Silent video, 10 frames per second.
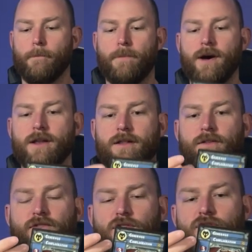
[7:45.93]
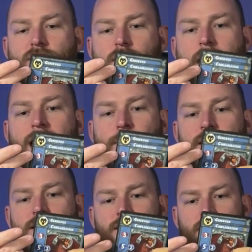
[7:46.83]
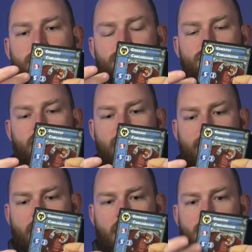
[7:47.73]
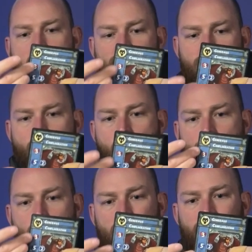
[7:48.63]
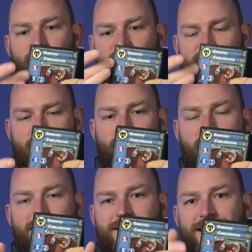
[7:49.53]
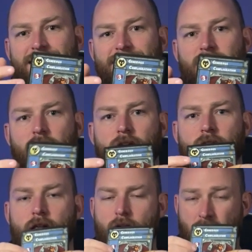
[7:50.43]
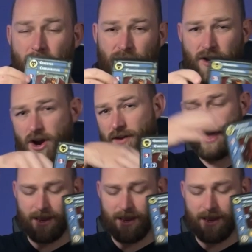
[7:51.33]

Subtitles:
But the further in the enemies, you're gonna uncover more and more of these on the right side of the card